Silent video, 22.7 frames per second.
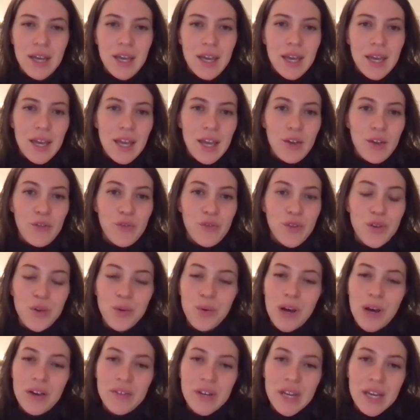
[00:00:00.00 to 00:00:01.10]
if you
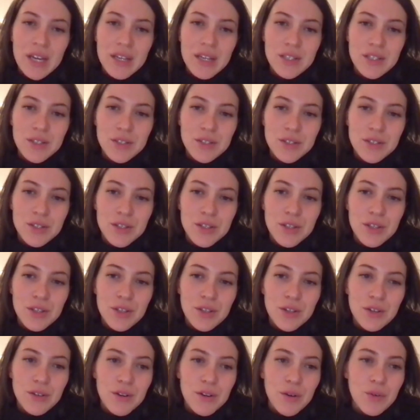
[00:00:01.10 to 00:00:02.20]
have an answer to
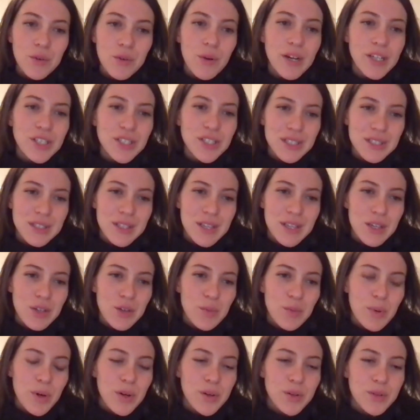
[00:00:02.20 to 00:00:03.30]
your own question that you
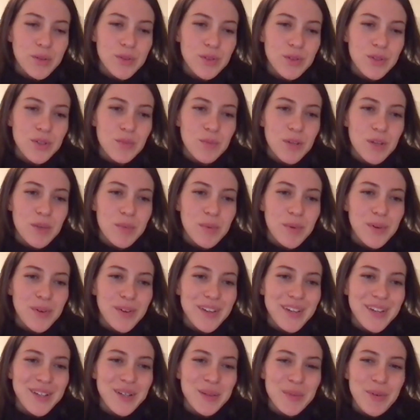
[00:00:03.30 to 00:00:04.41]
posed to people
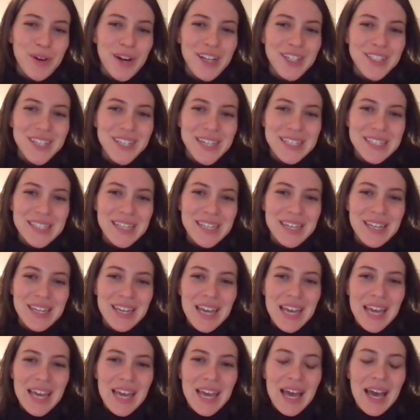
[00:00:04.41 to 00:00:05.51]
in your project, and
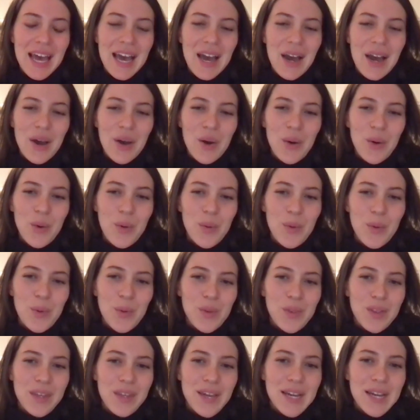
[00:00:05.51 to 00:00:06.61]
how
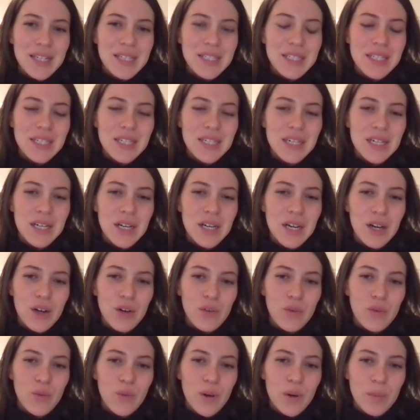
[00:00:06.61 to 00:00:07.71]
the idea
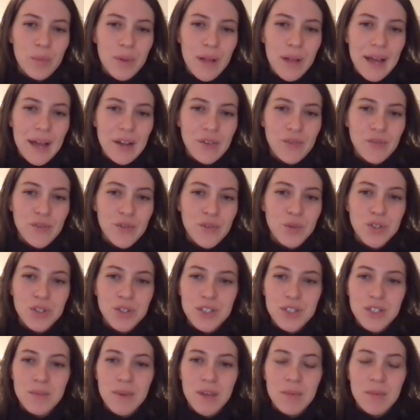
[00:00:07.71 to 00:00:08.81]
of what Black
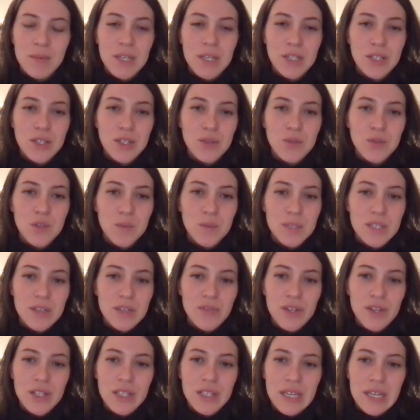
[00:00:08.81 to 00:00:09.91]
futures may mean to you
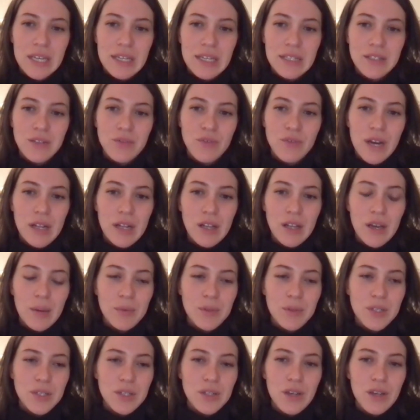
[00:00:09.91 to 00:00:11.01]
specifically
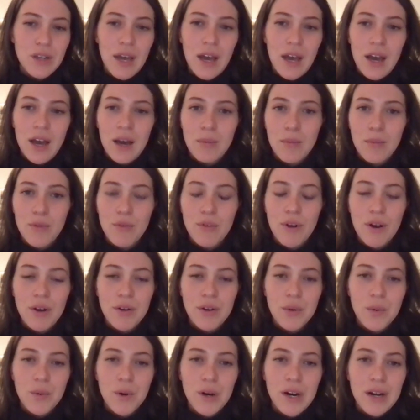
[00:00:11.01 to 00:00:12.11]
developed throughout
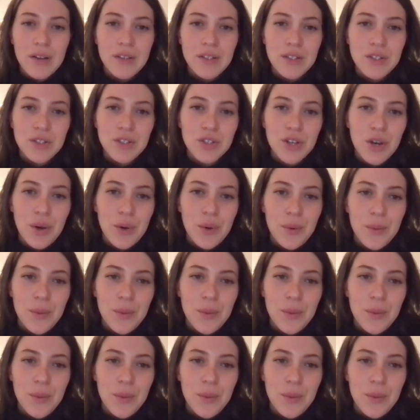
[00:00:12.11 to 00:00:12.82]
your work on this show.